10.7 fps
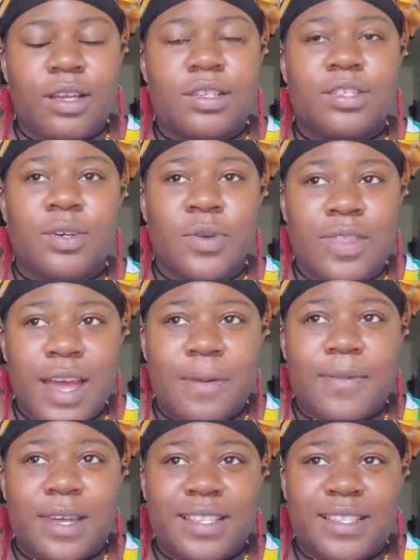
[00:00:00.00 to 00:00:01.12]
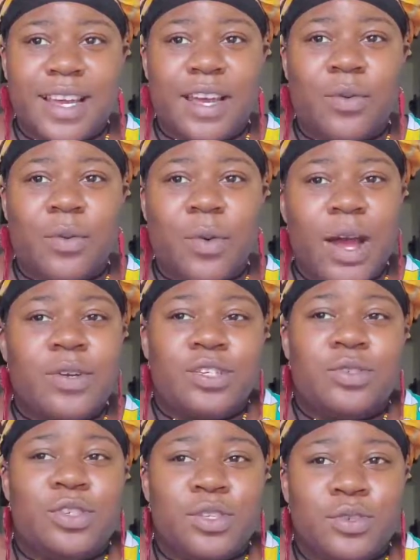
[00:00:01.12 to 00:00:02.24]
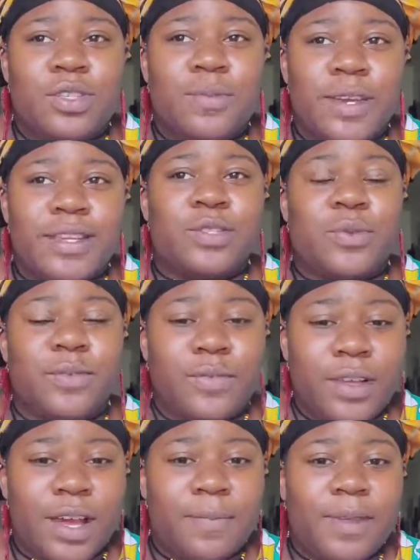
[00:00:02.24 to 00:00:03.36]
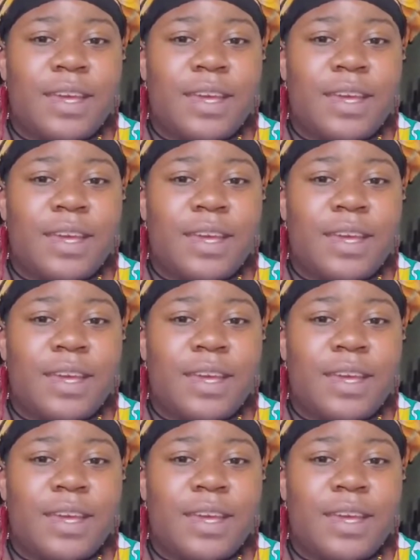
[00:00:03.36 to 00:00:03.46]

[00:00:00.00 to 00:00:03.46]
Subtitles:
So with that being said, why would you choose to be a twin flame?